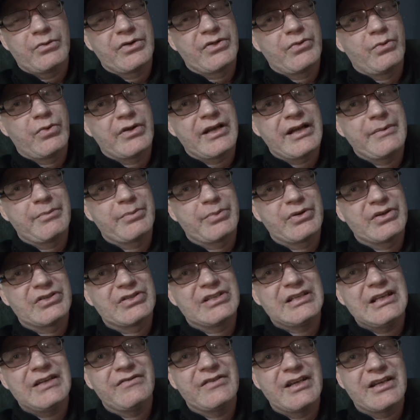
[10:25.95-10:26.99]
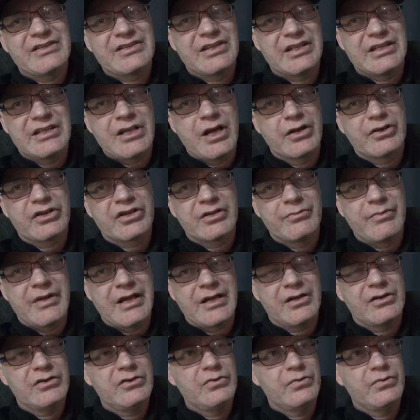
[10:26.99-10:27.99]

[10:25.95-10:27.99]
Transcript: with what I perceived as the younger male,